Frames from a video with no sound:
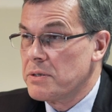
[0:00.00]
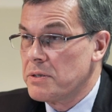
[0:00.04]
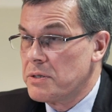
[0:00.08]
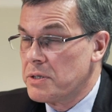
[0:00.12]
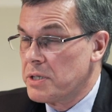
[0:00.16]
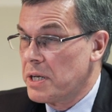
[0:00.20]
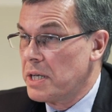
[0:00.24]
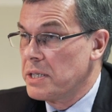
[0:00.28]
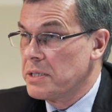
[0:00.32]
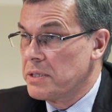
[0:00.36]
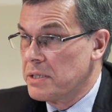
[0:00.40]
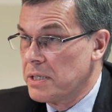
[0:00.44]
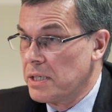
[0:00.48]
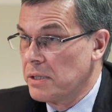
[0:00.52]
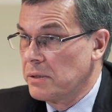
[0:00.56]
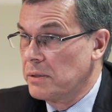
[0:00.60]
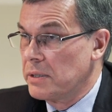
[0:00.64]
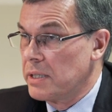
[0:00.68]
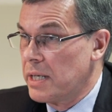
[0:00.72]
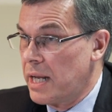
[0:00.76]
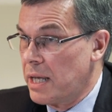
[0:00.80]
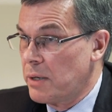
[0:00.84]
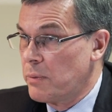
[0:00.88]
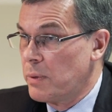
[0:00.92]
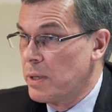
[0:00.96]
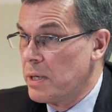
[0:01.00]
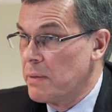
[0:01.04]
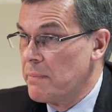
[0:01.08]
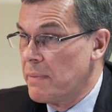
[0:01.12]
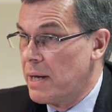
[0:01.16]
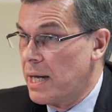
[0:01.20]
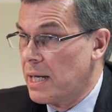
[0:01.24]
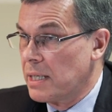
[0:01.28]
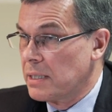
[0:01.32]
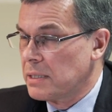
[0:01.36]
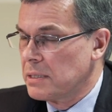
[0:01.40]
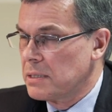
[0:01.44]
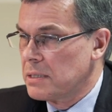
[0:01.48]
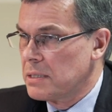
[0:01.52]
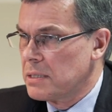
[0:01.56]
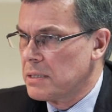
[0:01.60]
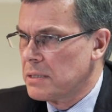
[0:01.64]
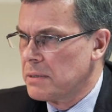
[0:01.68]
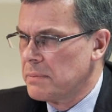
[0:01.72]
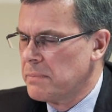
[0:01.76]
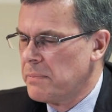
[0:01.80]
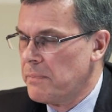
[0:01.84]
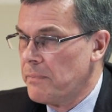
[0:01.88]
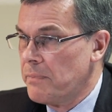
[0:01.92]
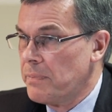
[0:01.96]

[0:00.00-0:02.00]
to chase yield in equity markets.